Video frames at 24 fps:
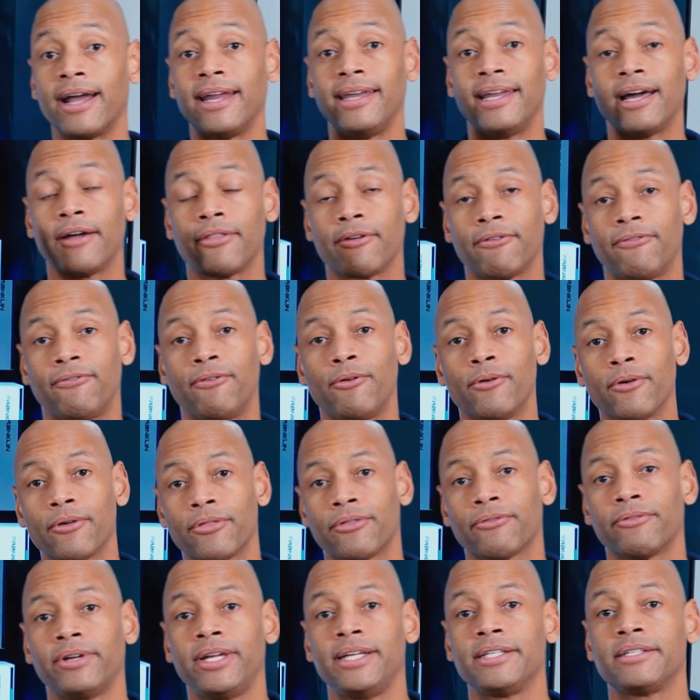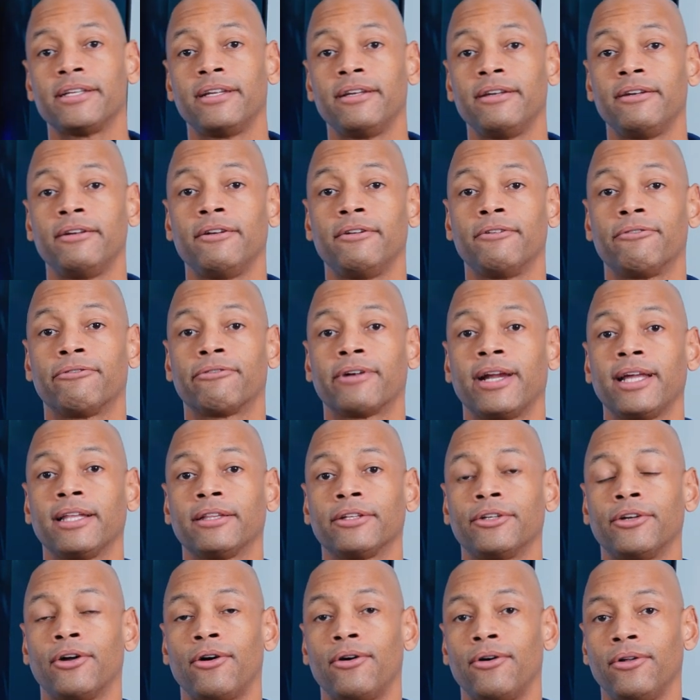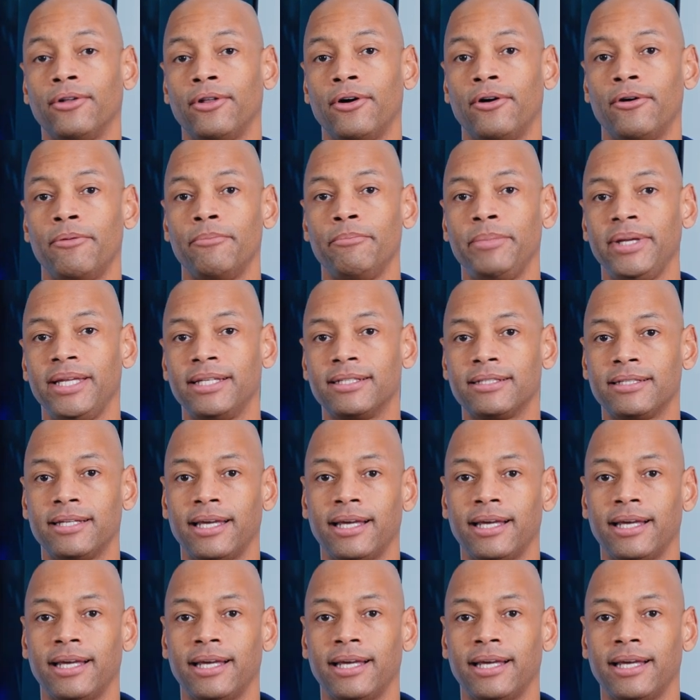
right, now the 4th reason Franklin Whole Home beats